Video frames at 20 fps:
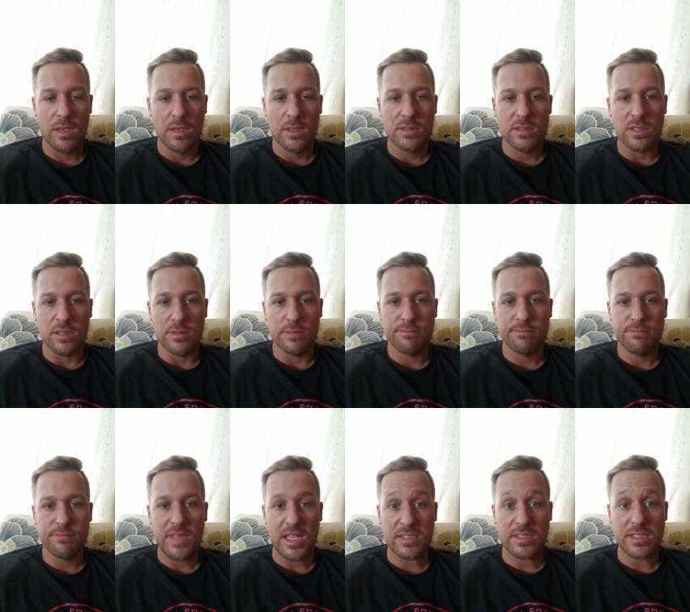So
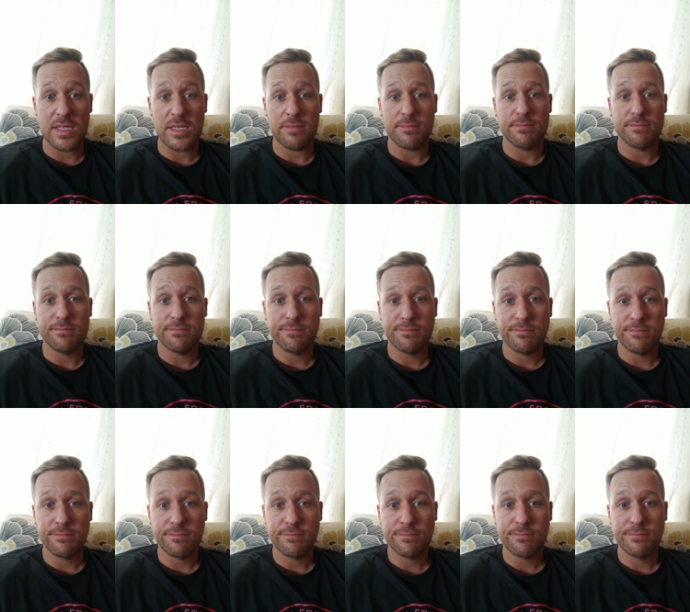that's it.
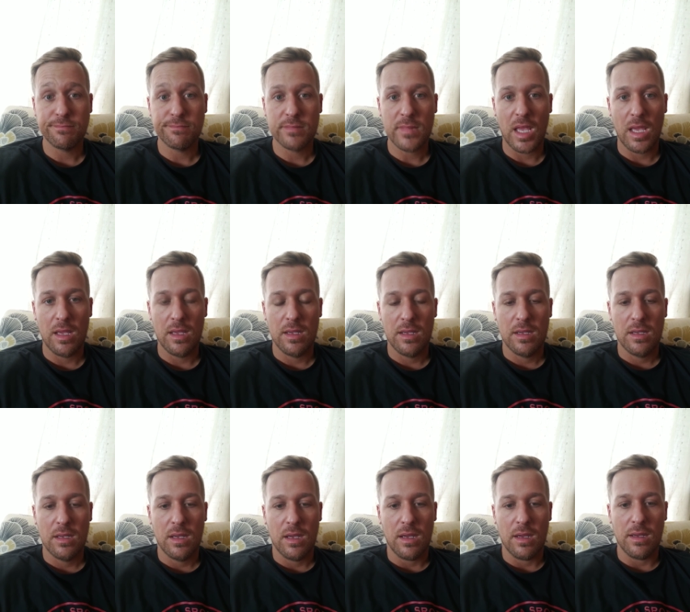
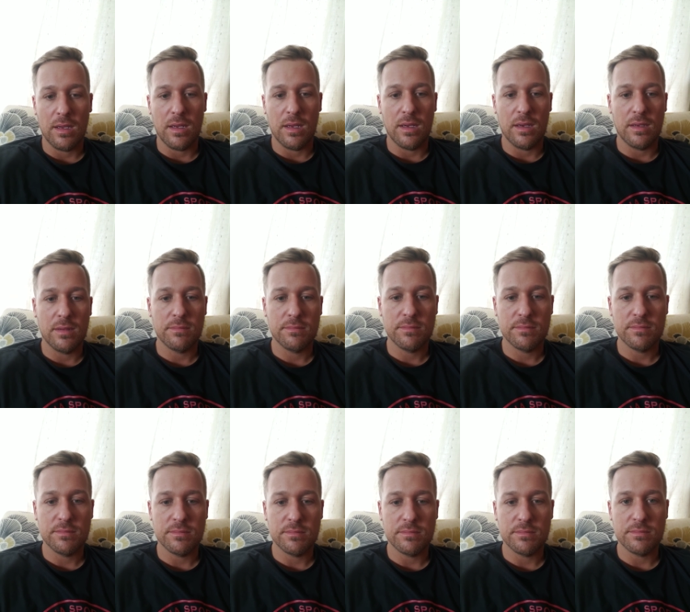
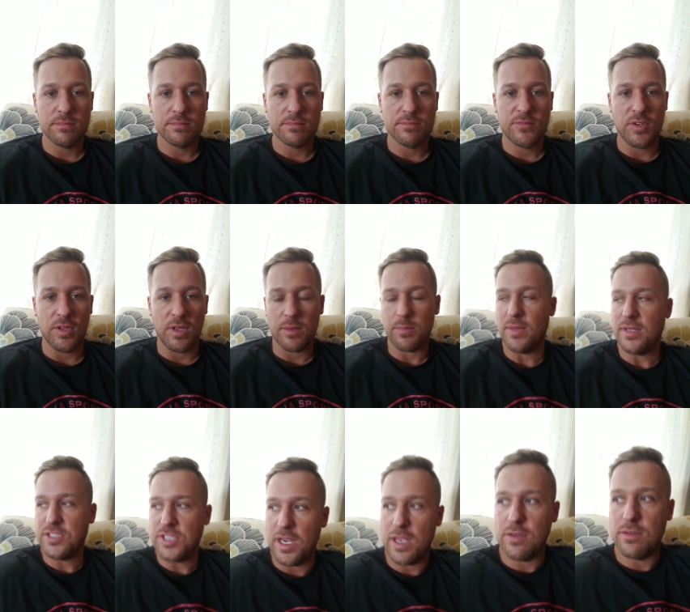If you like my
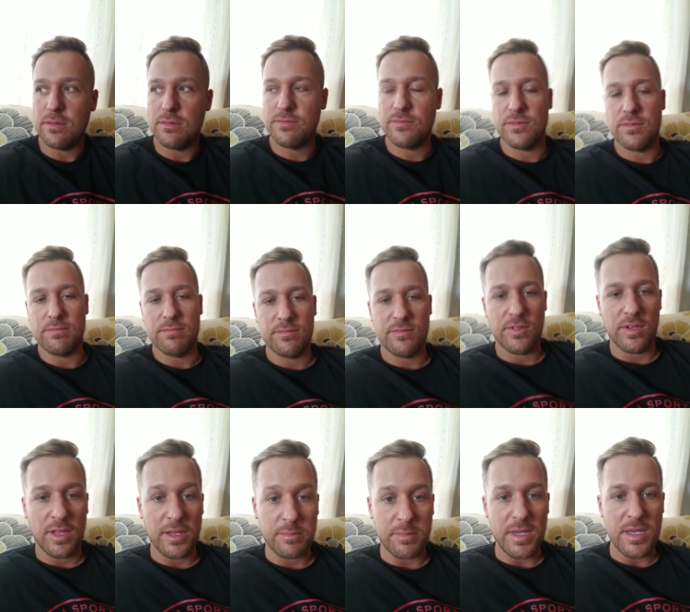channel, if you
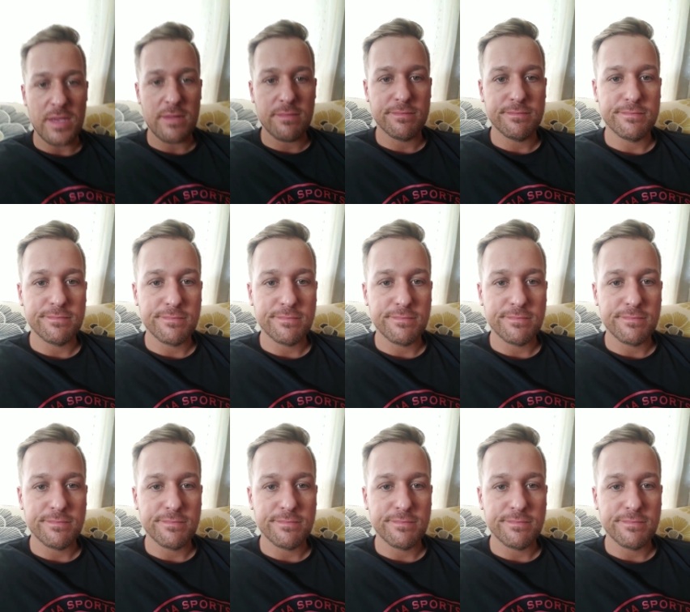like me,